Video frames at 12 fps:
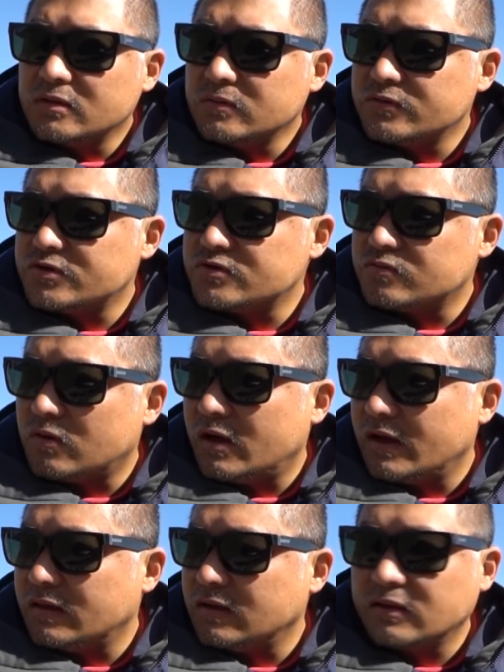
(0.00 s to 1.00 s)
which is
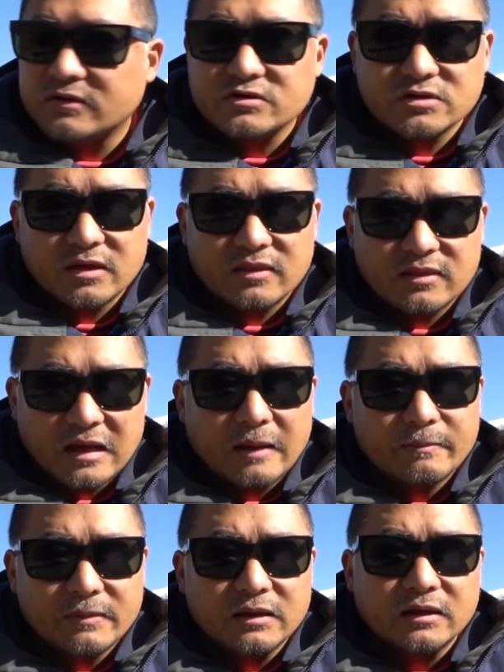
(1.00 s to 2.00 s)
why I think there's not
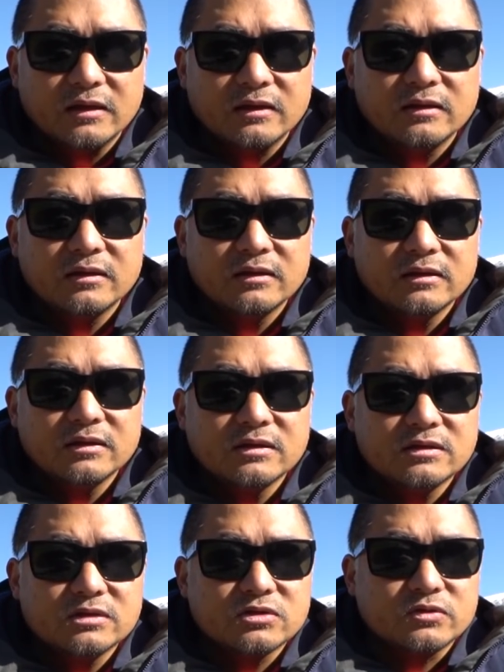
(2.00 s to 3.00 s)
that many
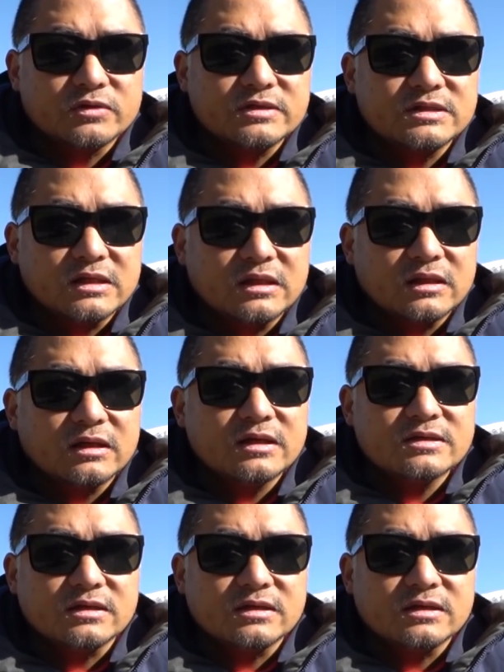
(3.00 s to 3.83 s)
touristy things